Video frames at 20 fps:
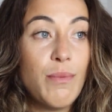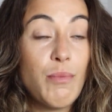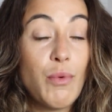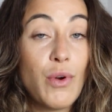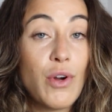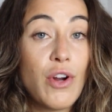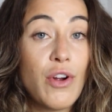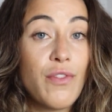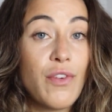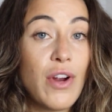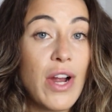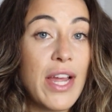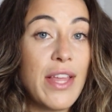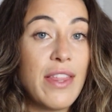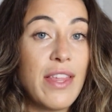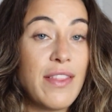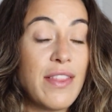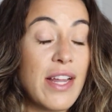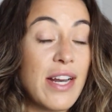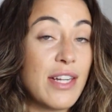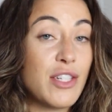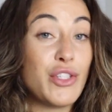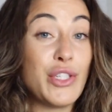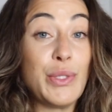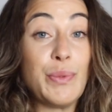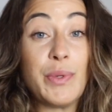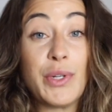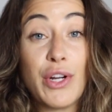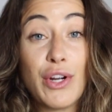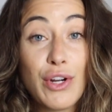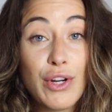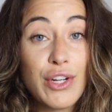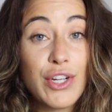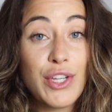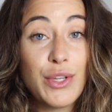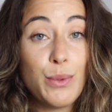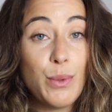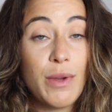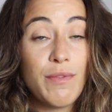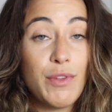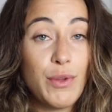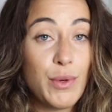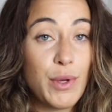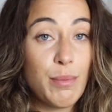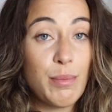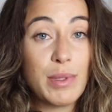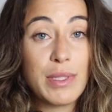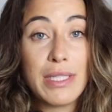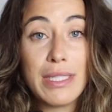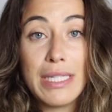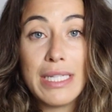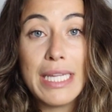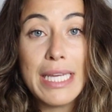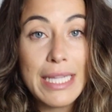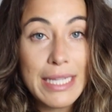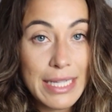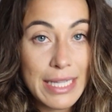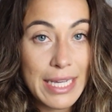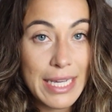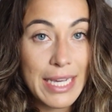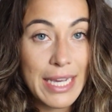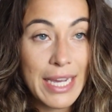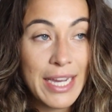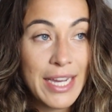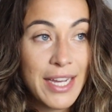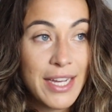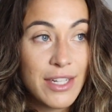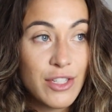Moreover, I think that actually would hurt you if you completely